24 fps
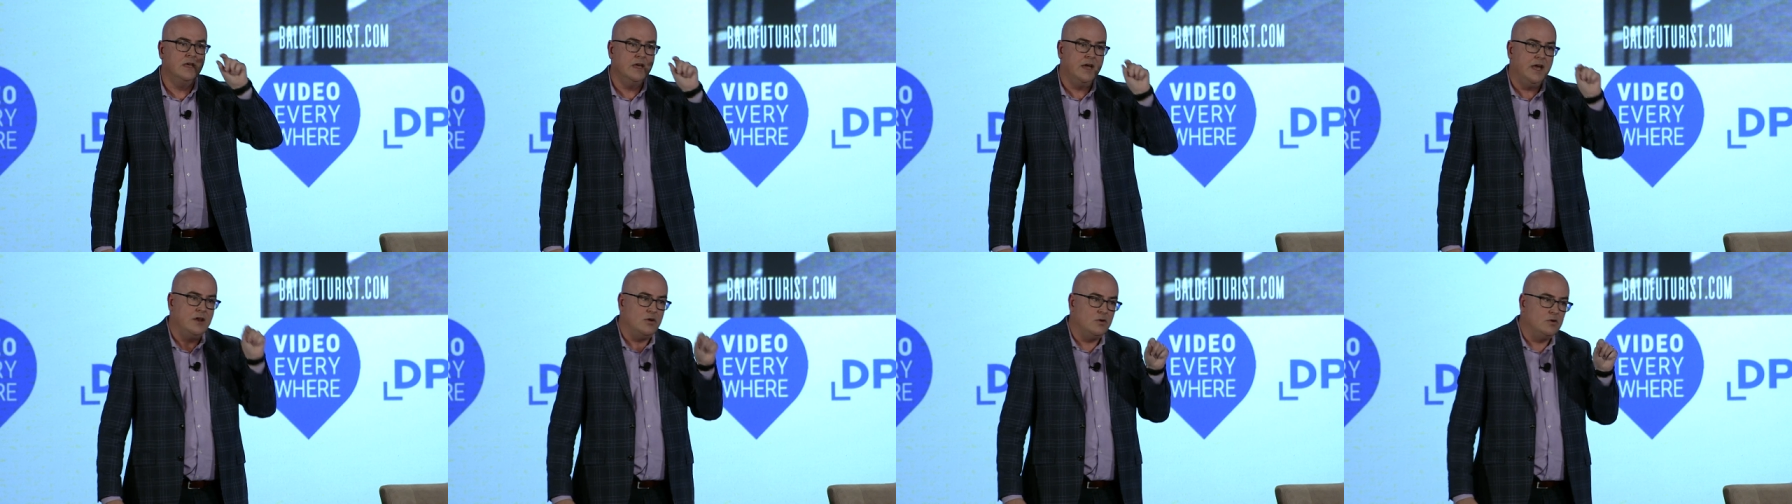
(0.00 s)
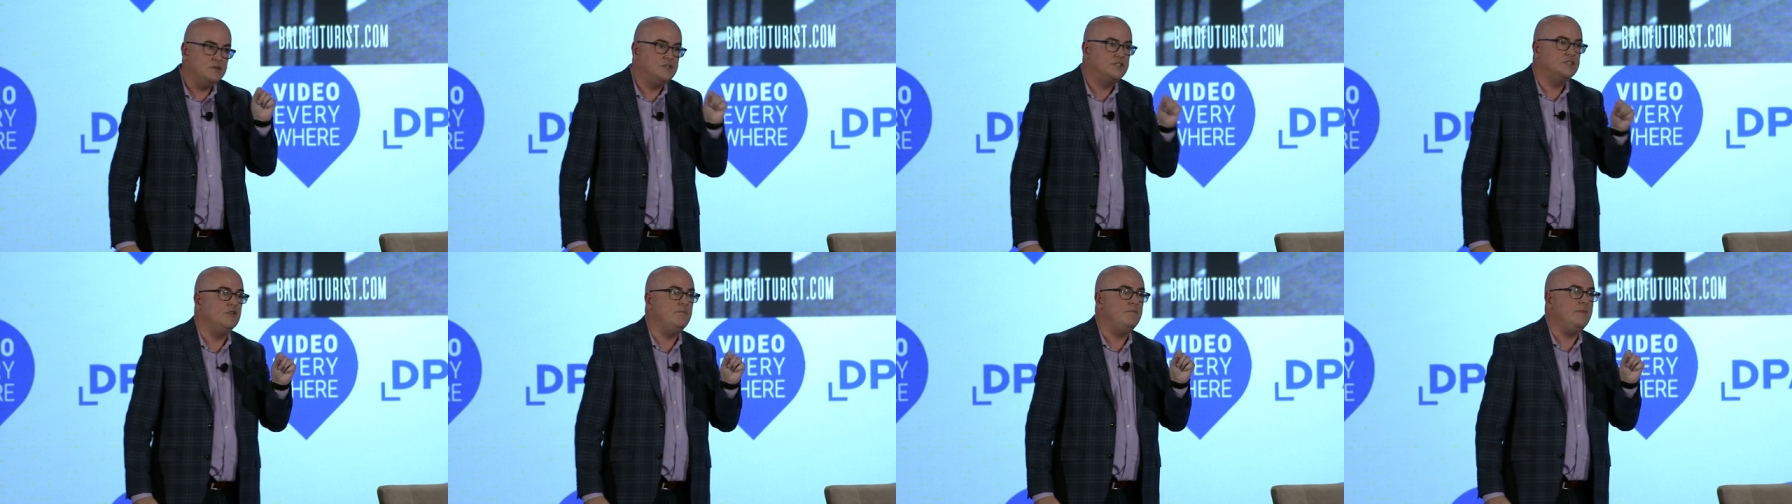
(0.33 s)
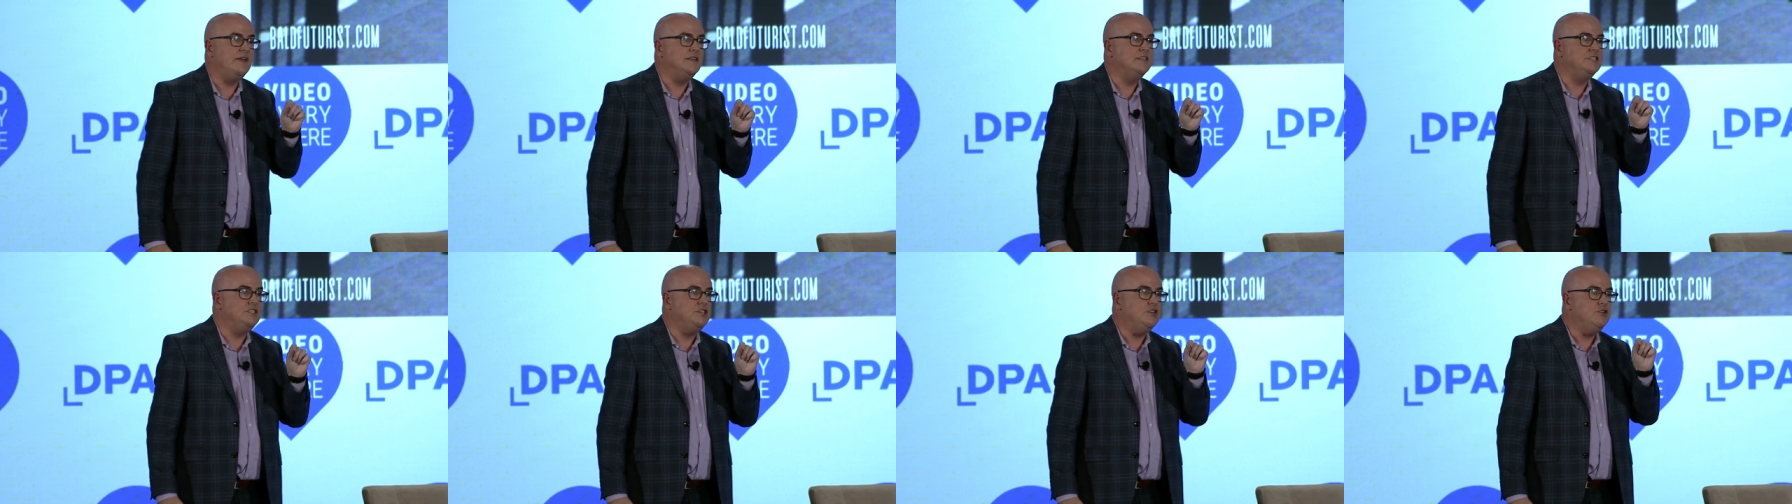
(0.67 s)
It also
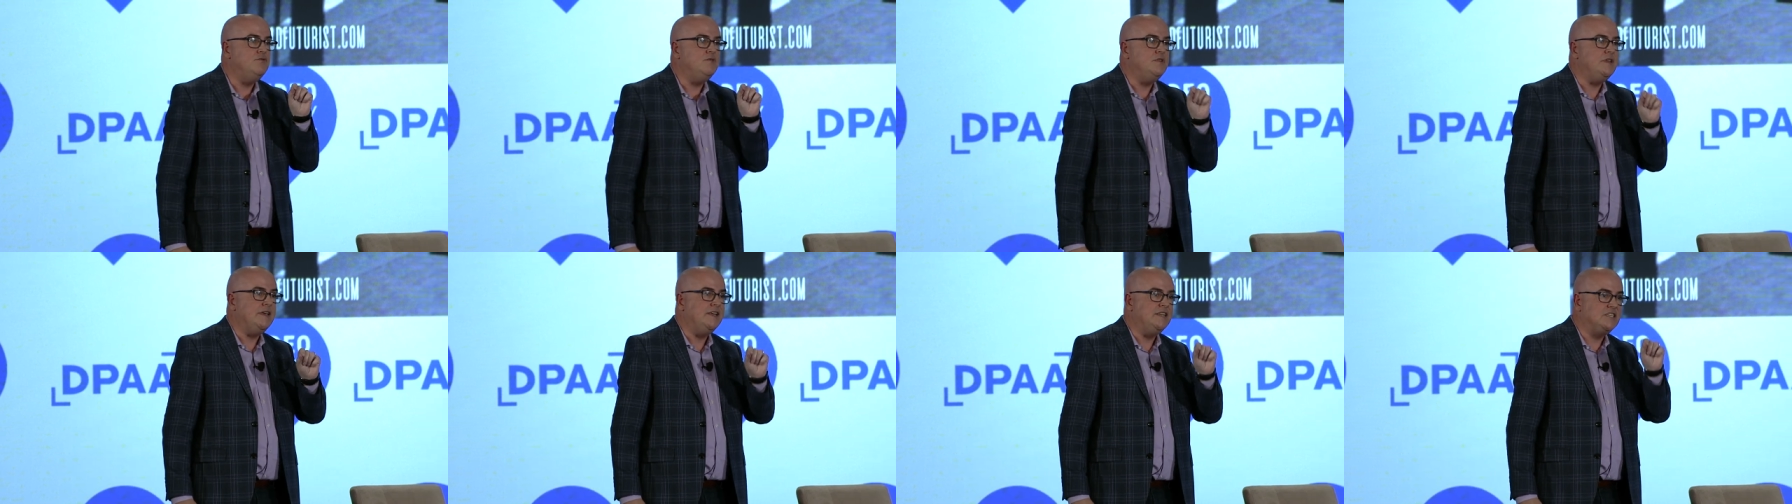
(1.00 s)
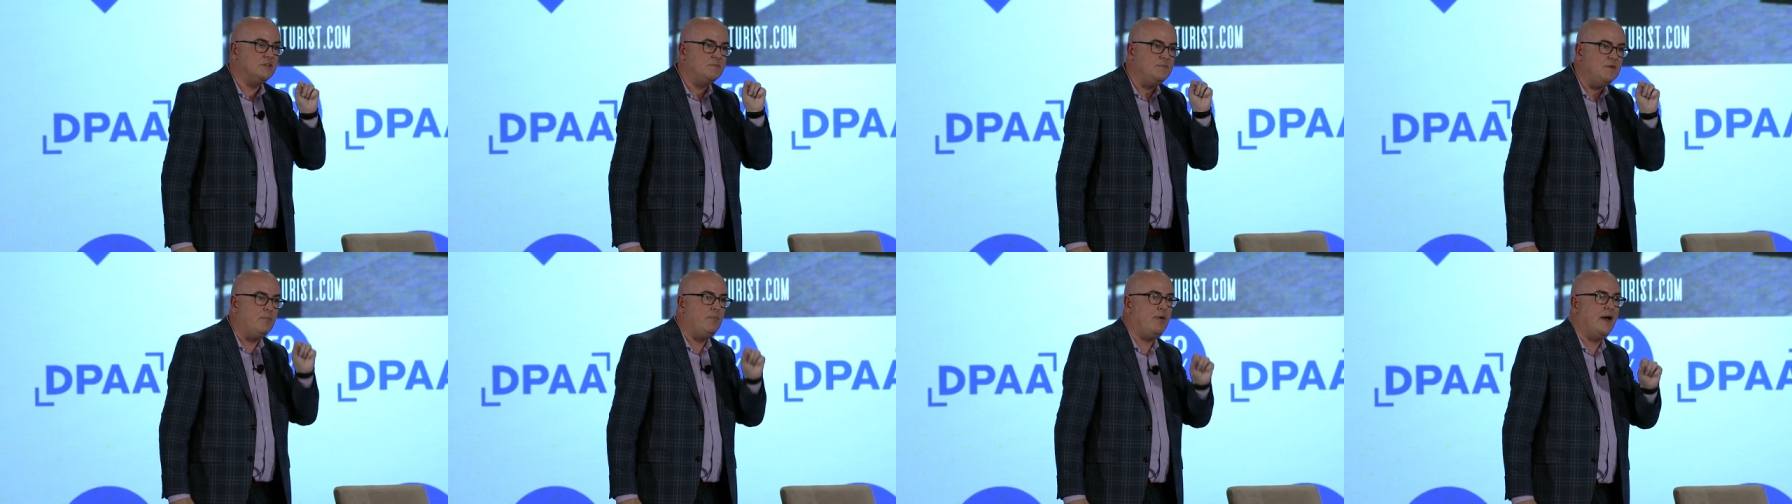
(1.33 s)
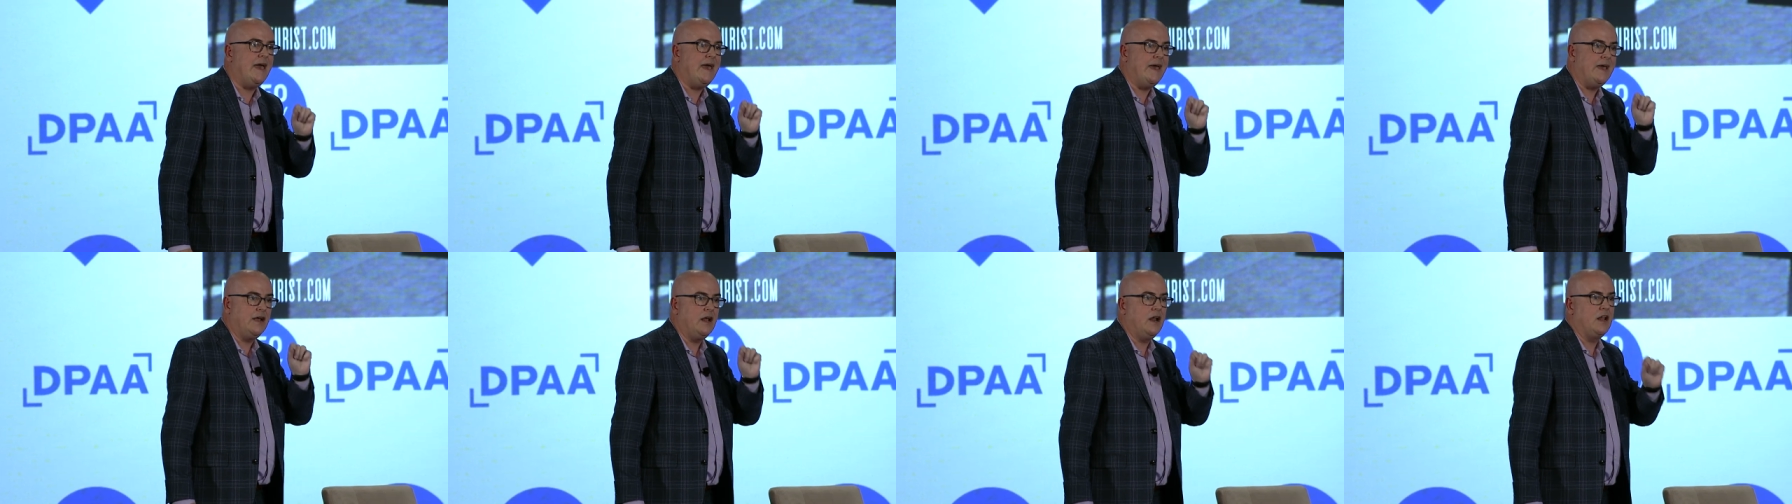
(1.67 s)
means you need to be
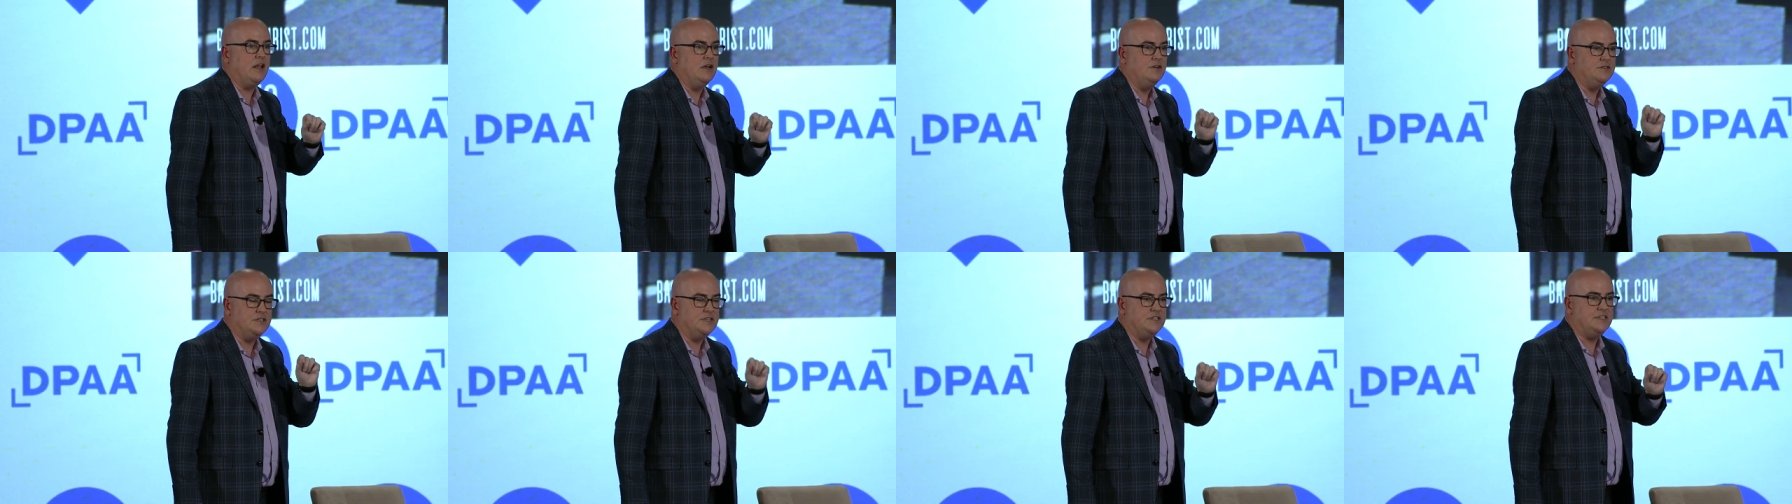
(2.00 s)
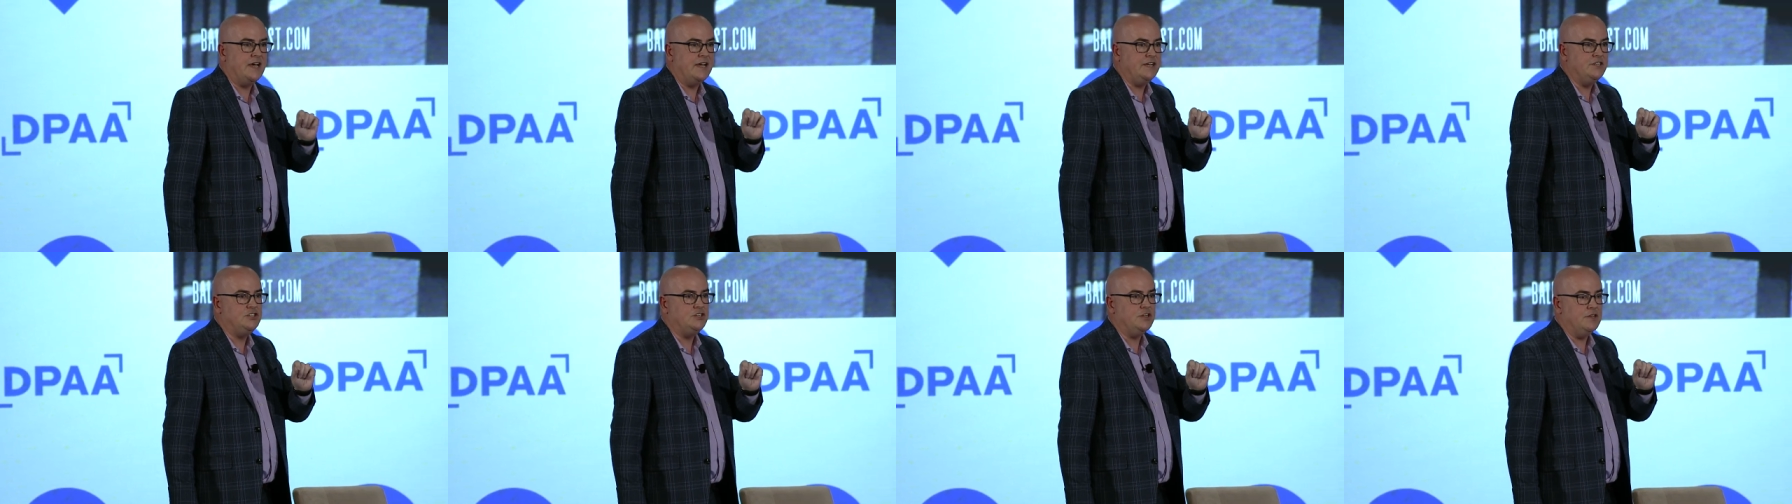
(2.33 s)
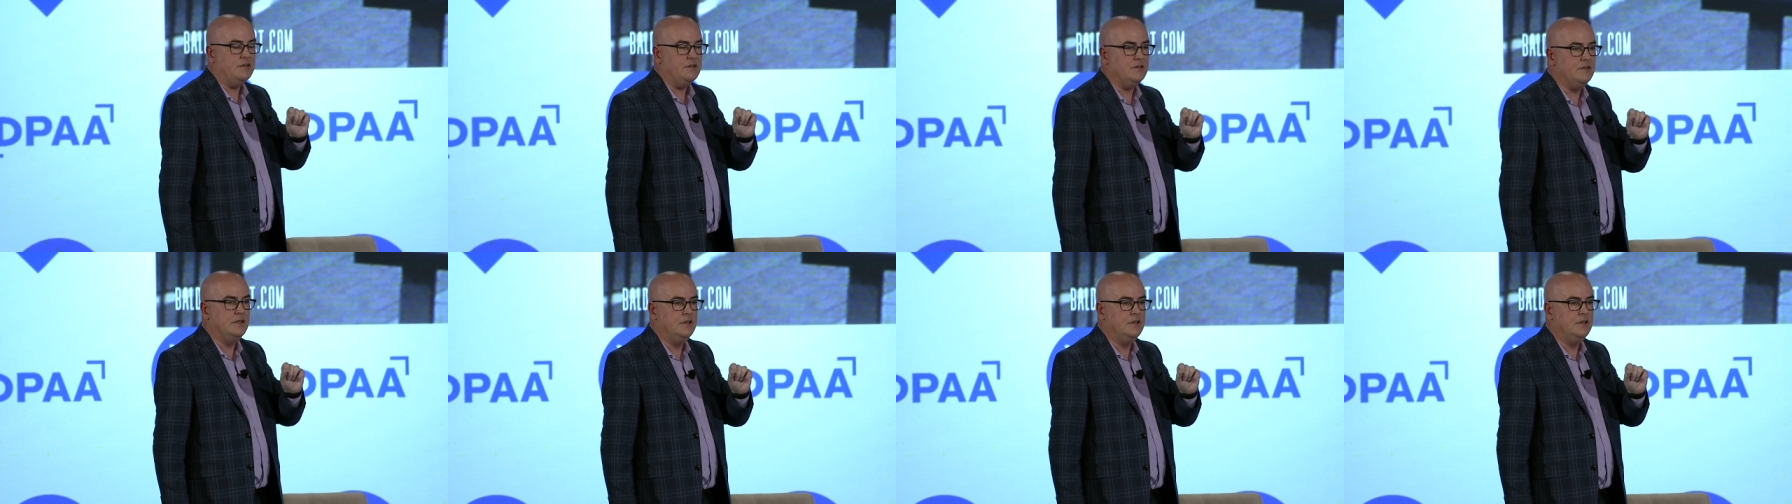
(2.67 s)
paying close attention.